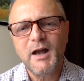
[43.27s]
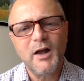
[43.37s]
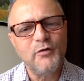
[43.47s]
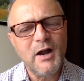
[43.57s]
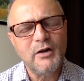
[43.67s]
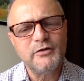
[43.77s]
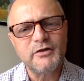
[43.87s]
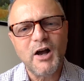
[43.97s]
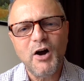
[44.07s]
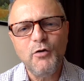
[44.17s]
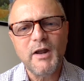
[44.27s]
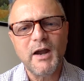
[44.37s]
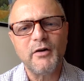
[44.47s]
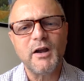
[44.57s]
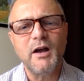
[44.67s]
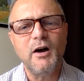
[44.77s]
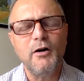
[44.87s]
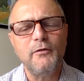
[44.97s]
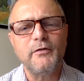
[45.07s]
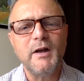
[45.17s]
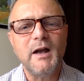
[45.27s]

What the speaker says: around the whole area of